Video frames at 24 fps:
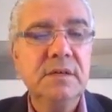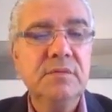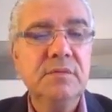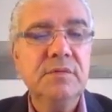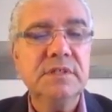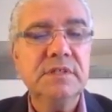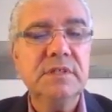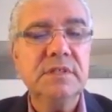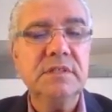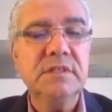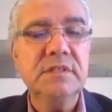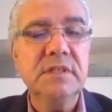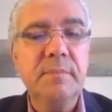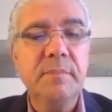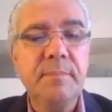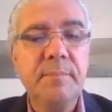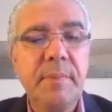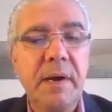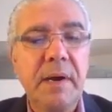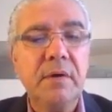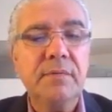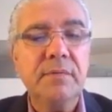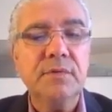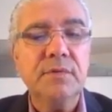results in a
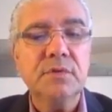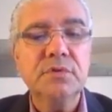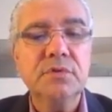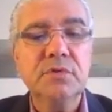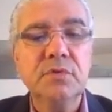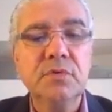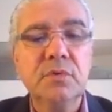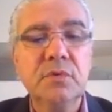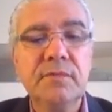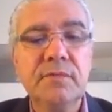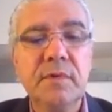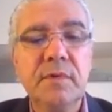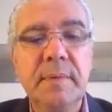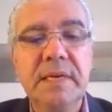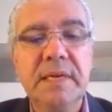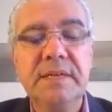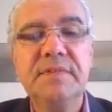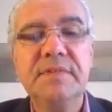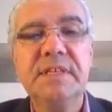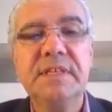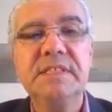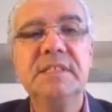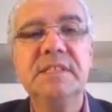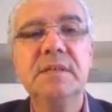powerful tool for
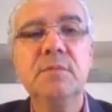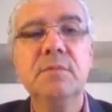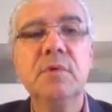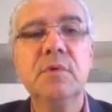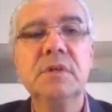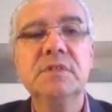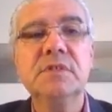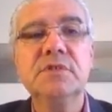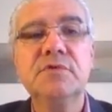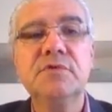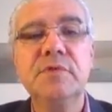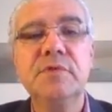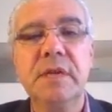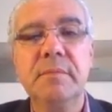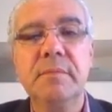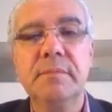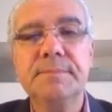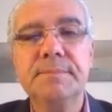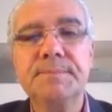manifesting one's dream.